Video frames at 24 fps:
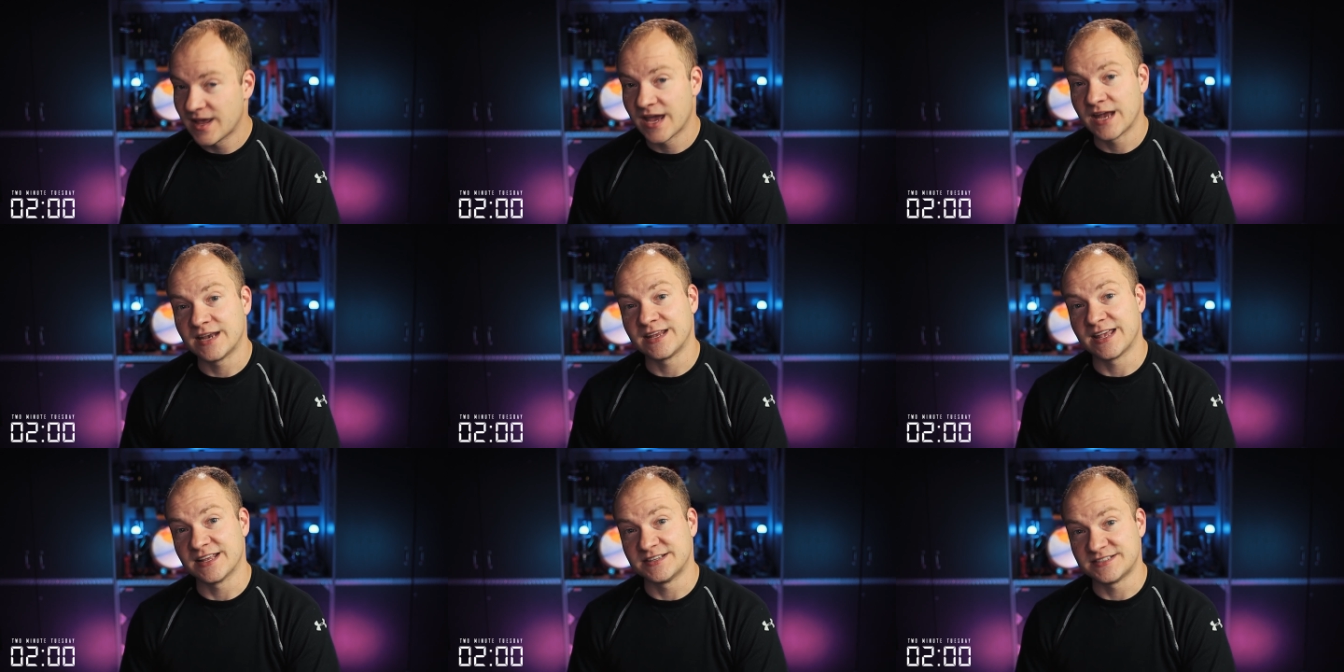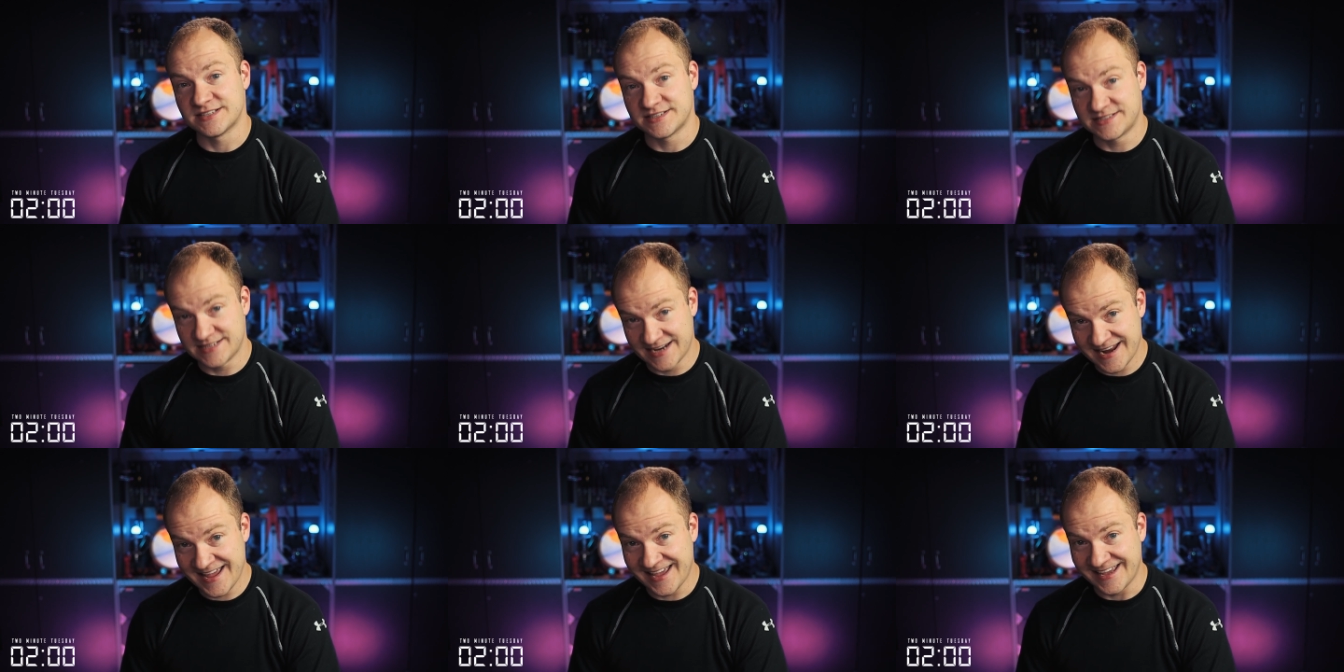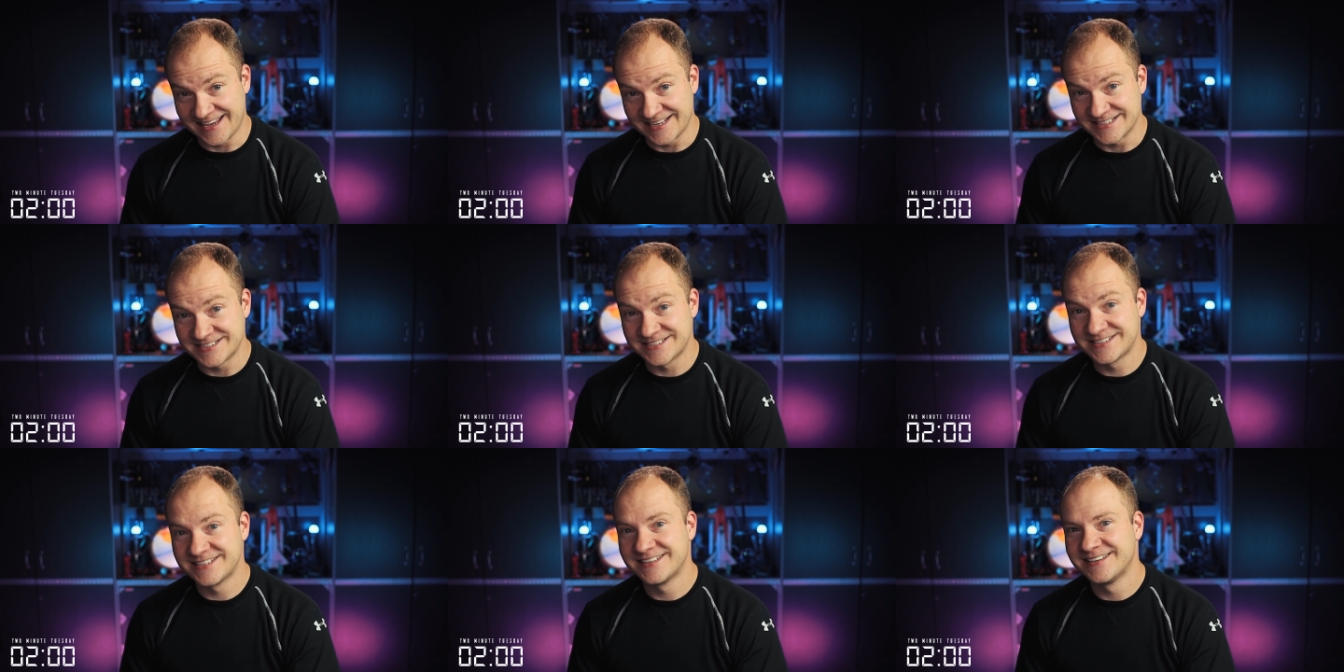and get to
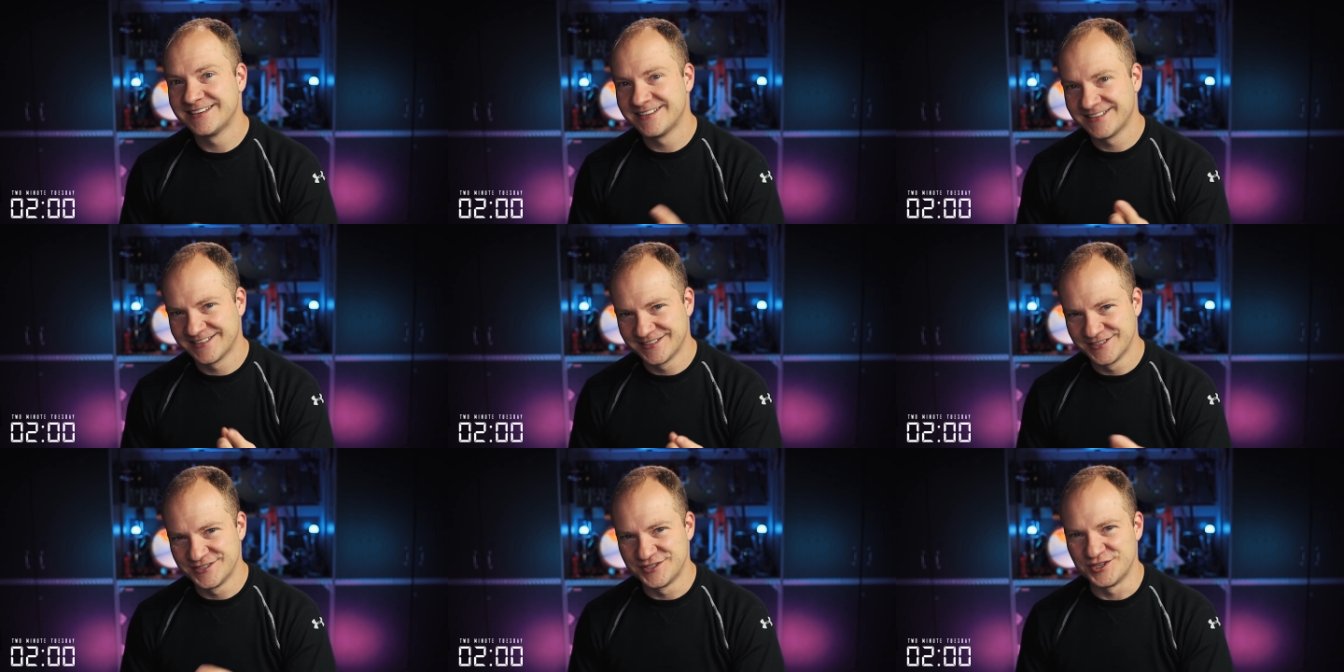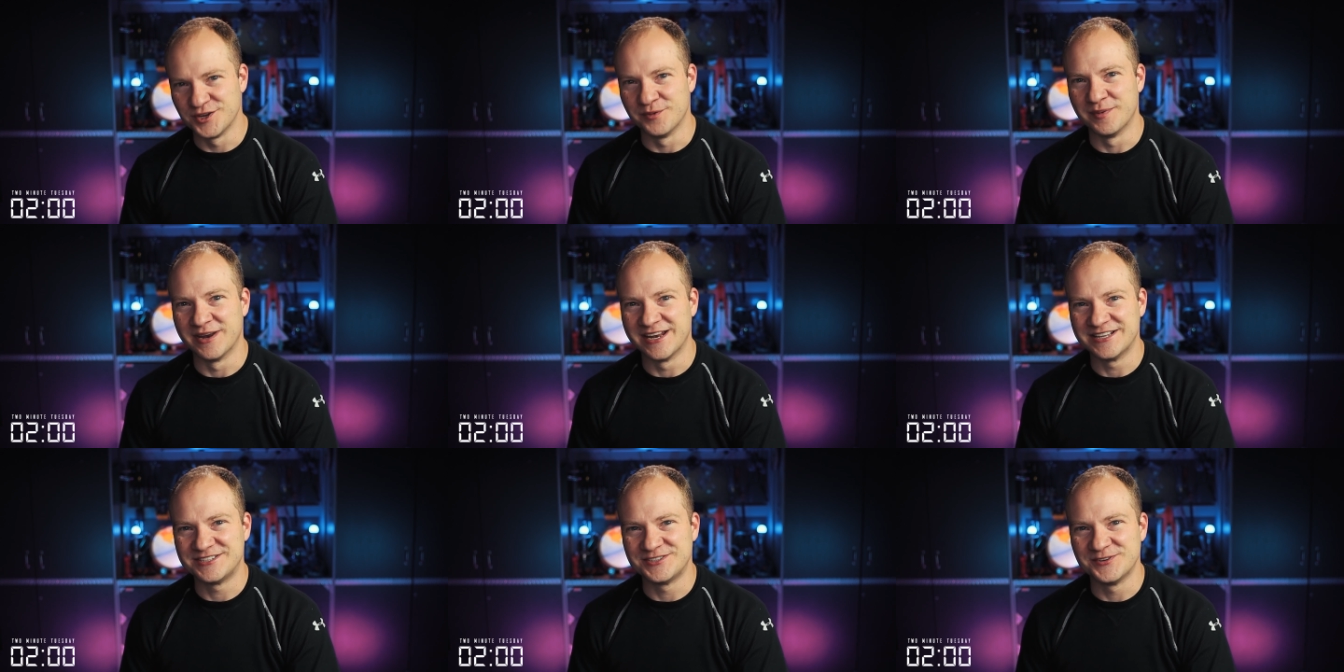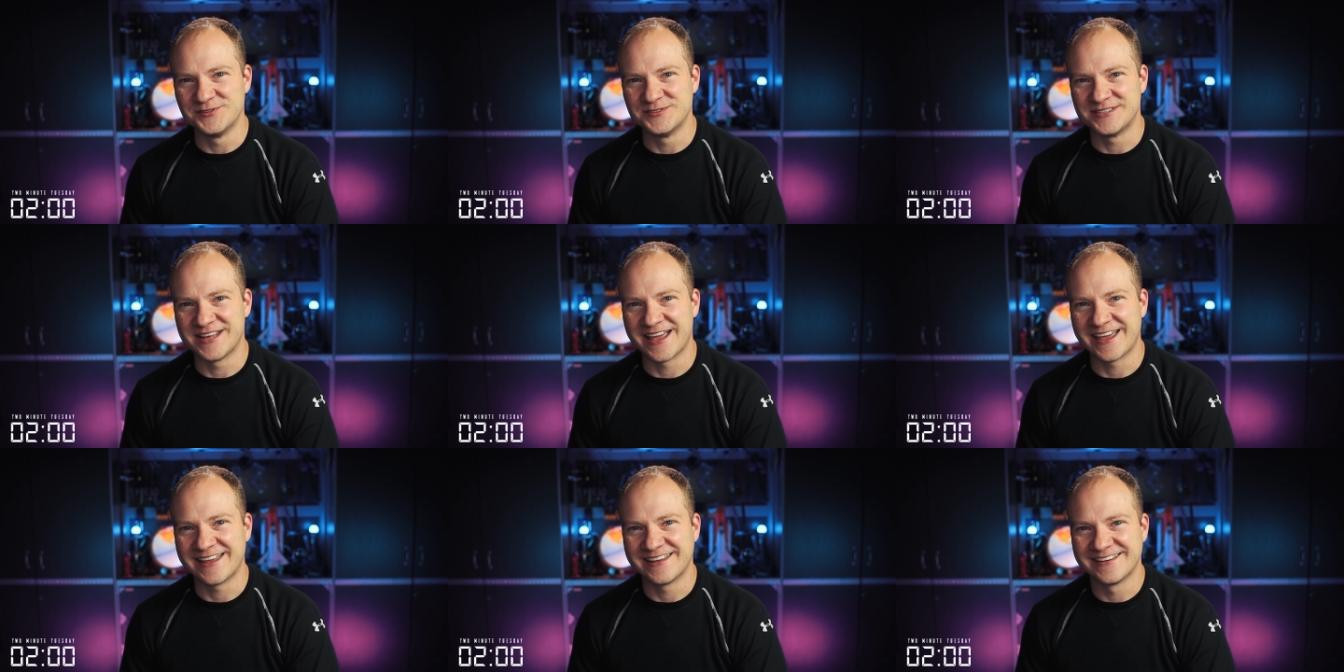today's two minute
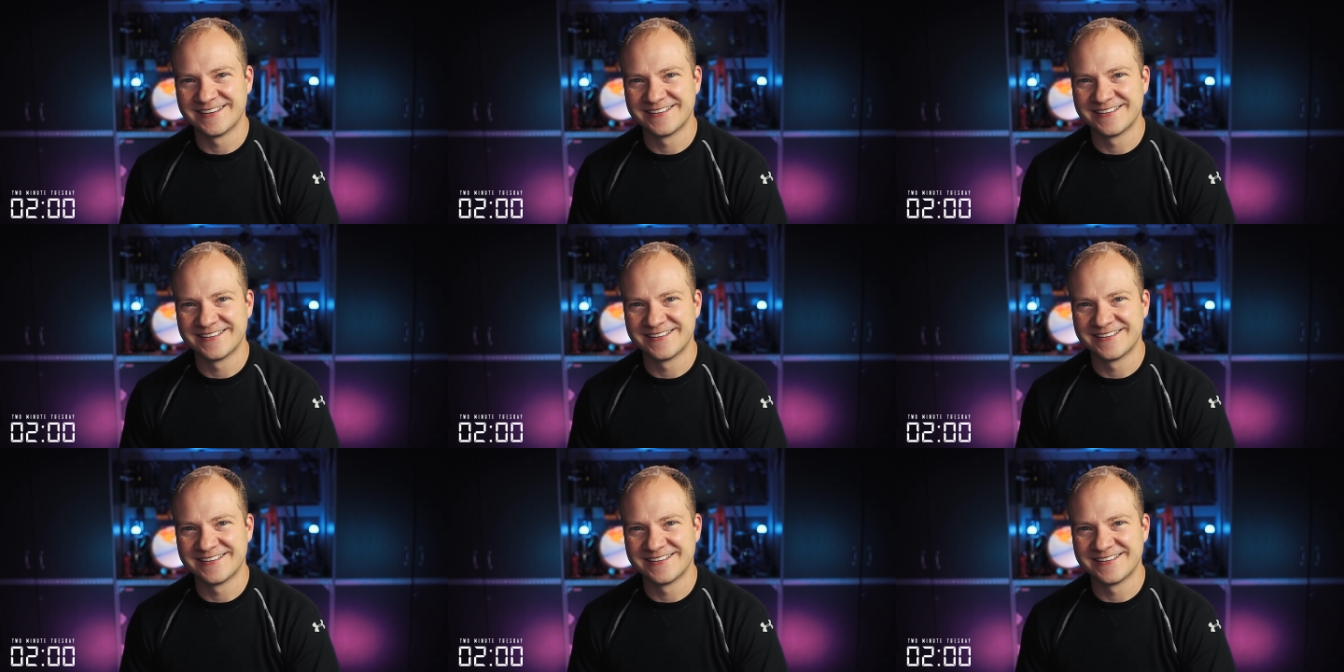Tuesday.